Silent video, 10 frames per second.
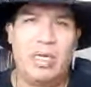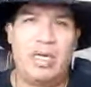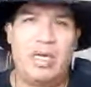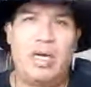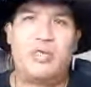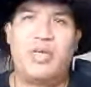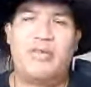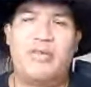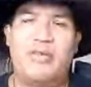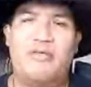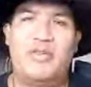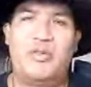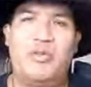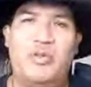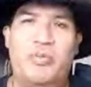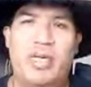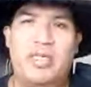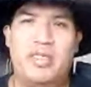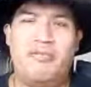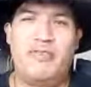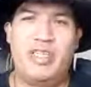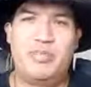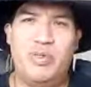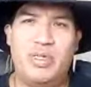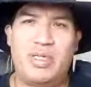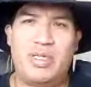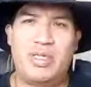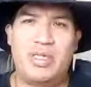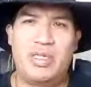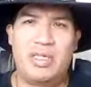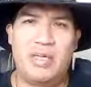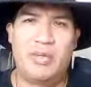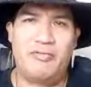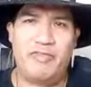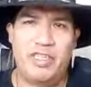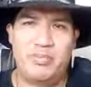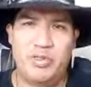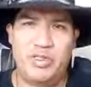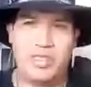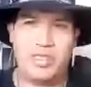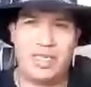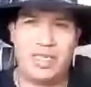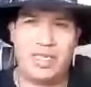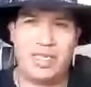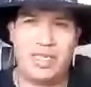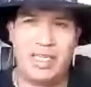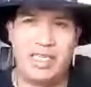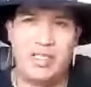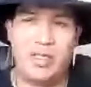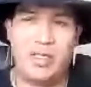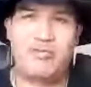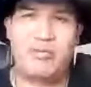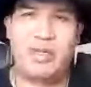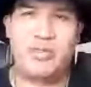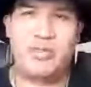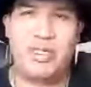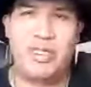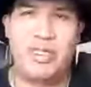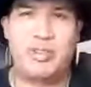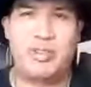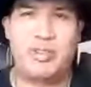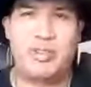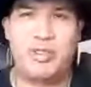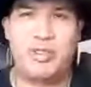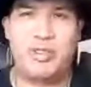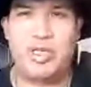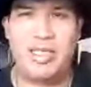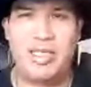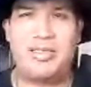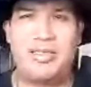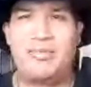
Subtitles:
I also have two group pages on Facebook. I'm on Facebook jail, so I can't get to those for about 22 more days.